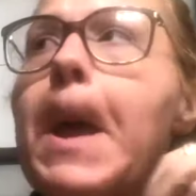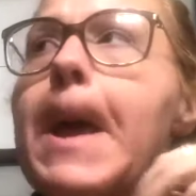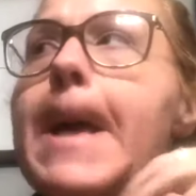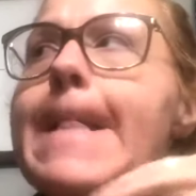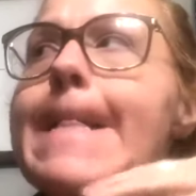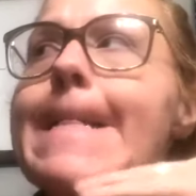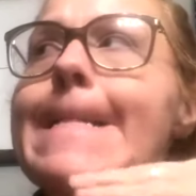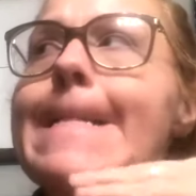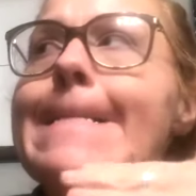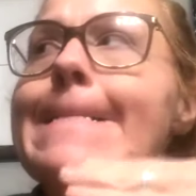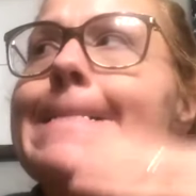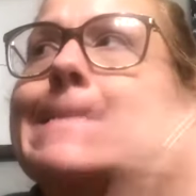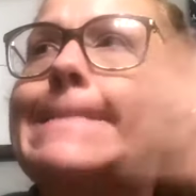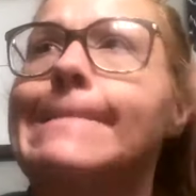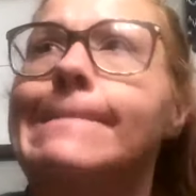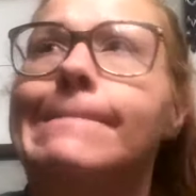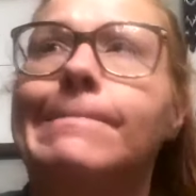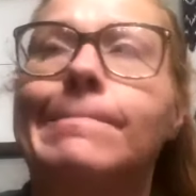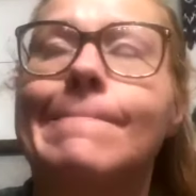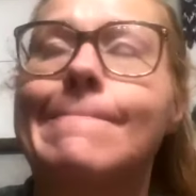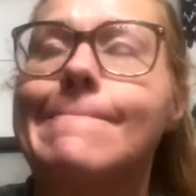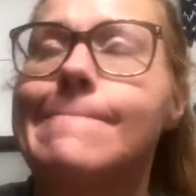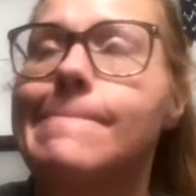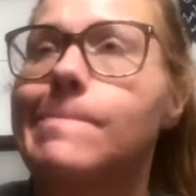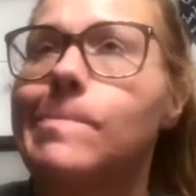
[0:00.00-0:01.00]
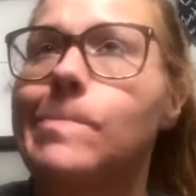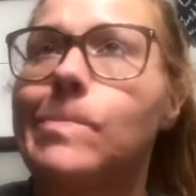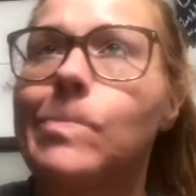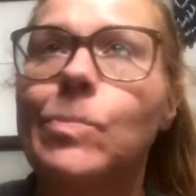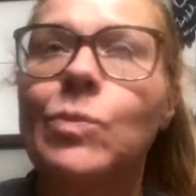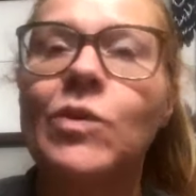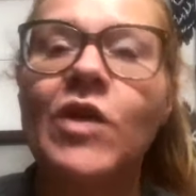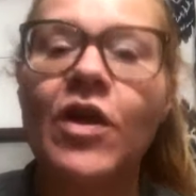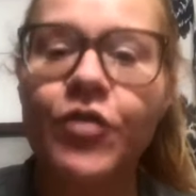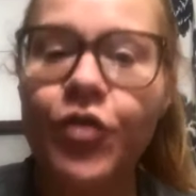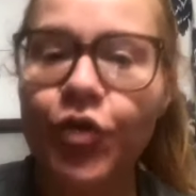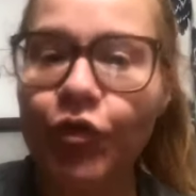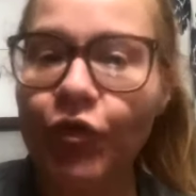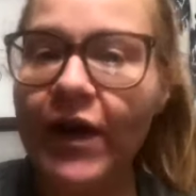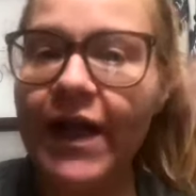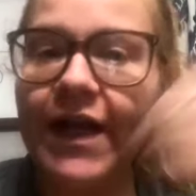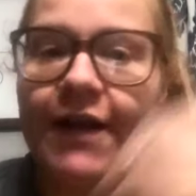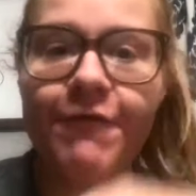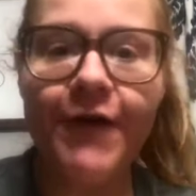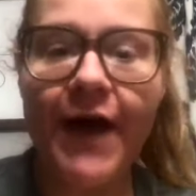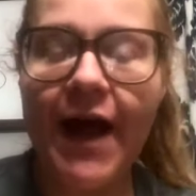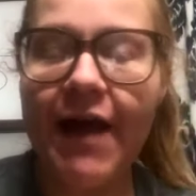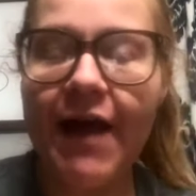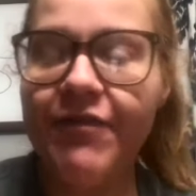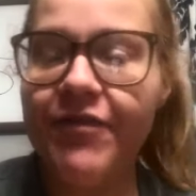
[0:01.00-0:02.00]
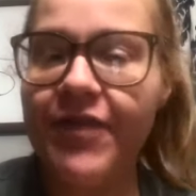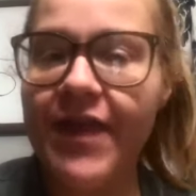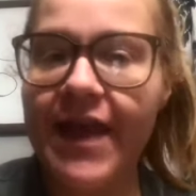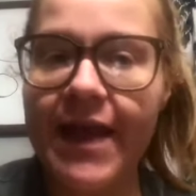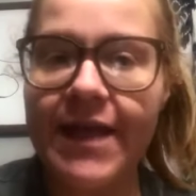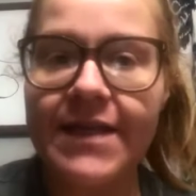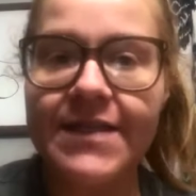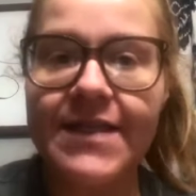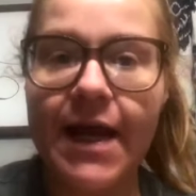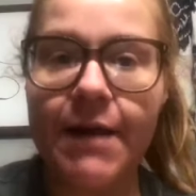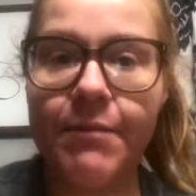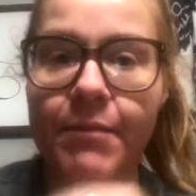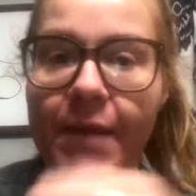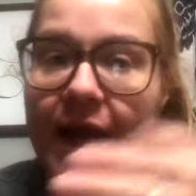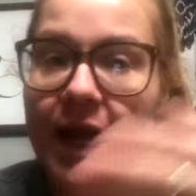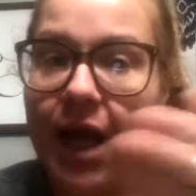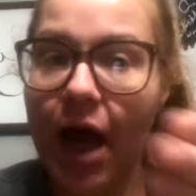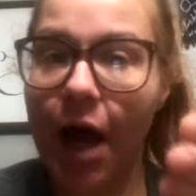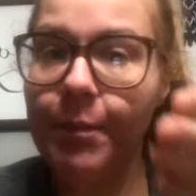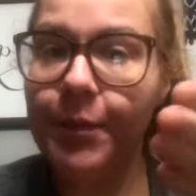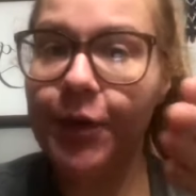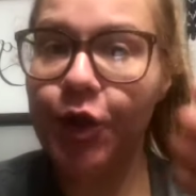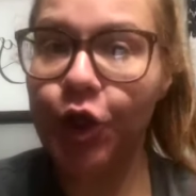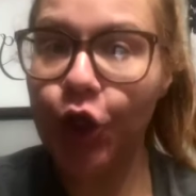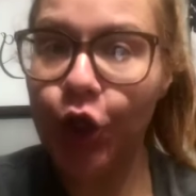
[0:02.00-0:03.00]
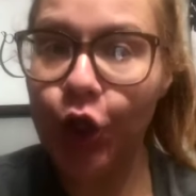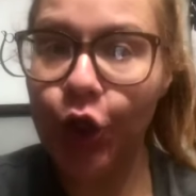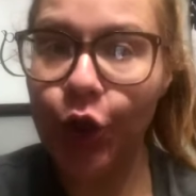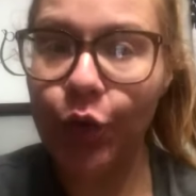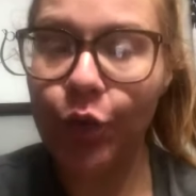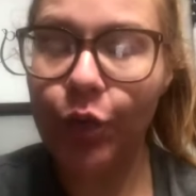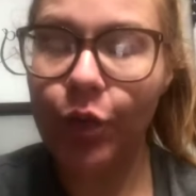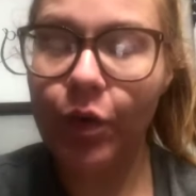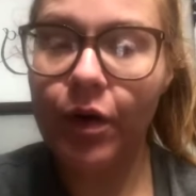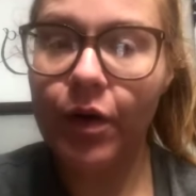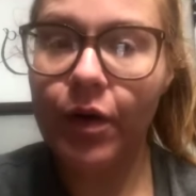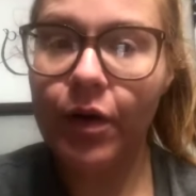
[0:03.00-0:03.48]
uh, three to five things that make up you